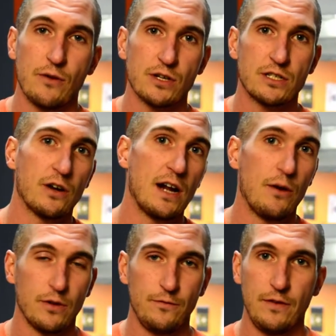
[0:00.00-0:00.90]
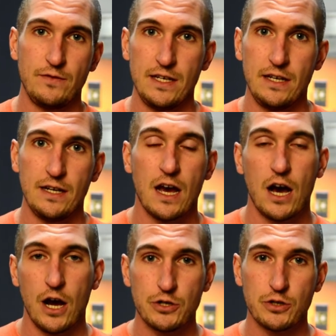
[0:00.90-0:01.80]
We're going to start out with a
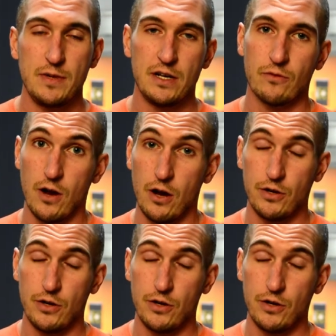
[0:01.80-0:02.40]
1,500 meter row.